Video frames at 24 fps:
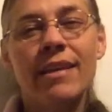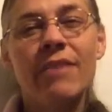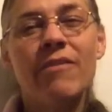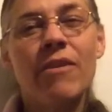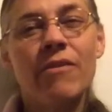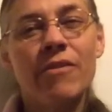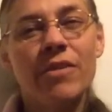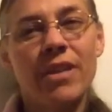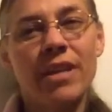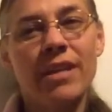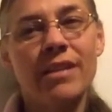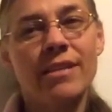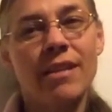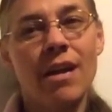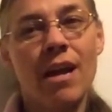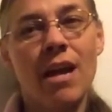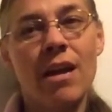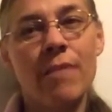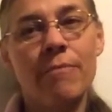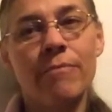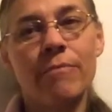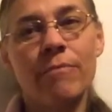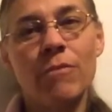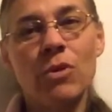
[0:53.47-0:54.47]
Give everything
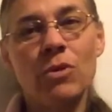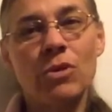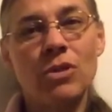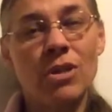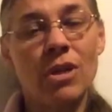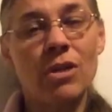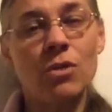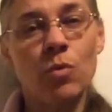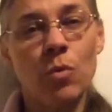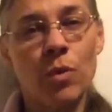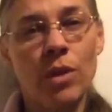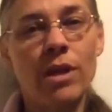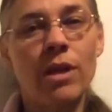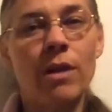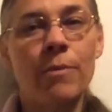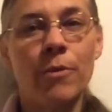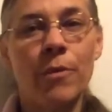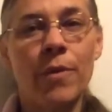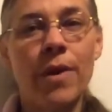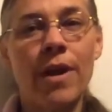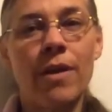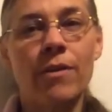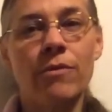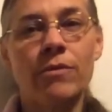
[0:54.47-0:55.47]
time. Most dogs will
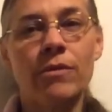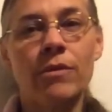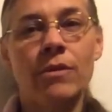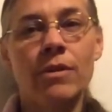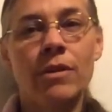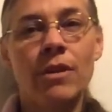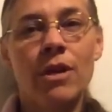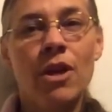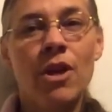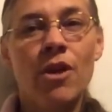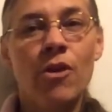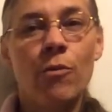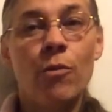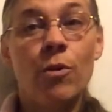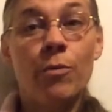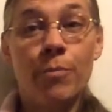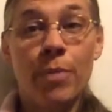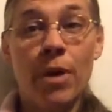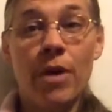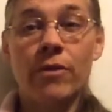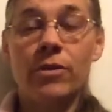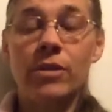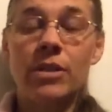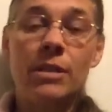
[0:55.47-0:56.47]
come around.
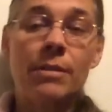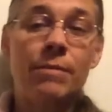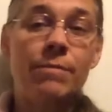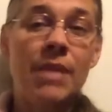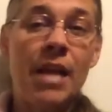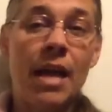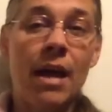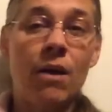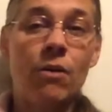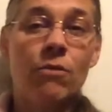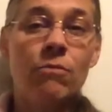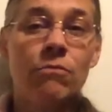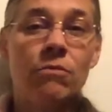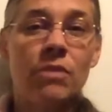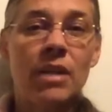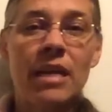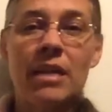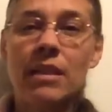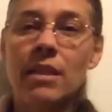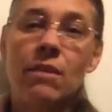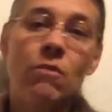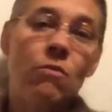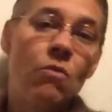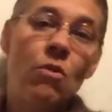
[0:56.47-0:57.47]
What bothers him now
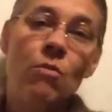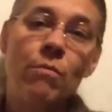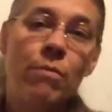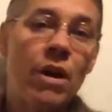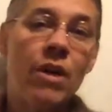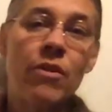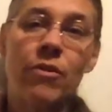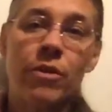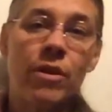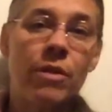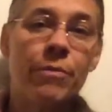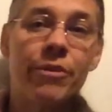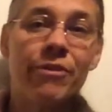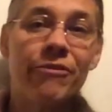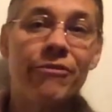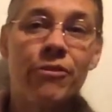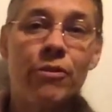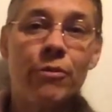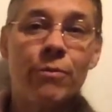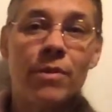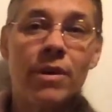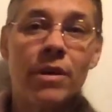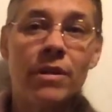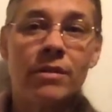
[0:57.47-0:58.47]
likely won't bother him in a
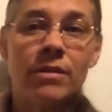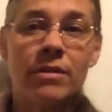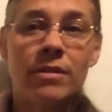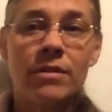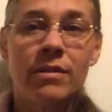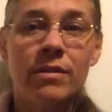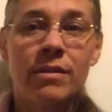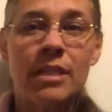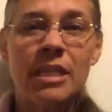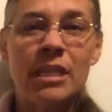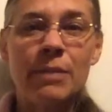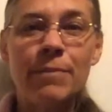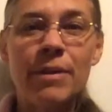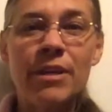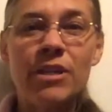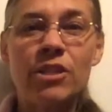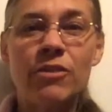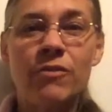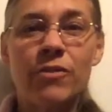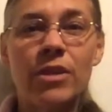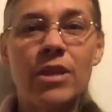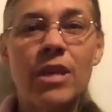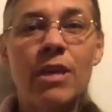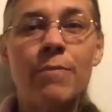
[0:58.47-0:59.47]
few months,
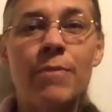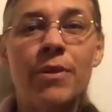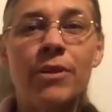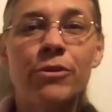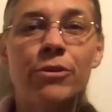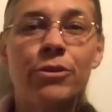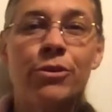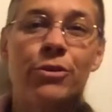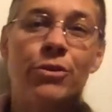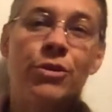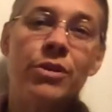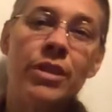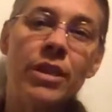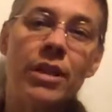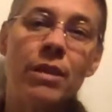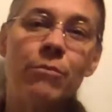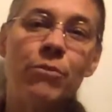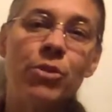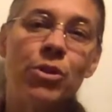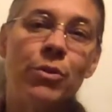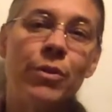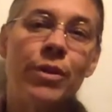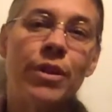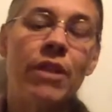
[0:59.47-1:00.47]
especially if you keep introducing
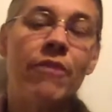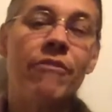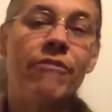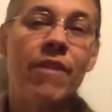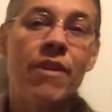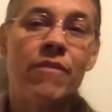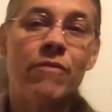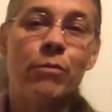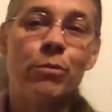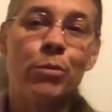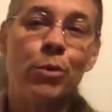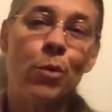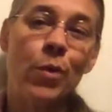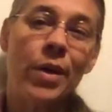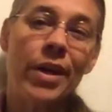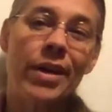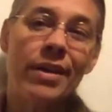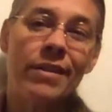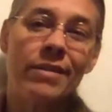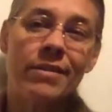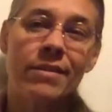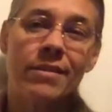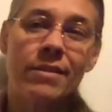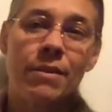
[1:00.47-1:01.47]
him to it in favorable
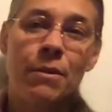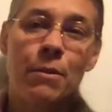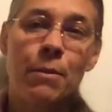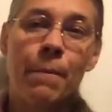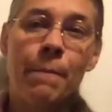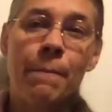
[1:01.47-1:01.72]
ways.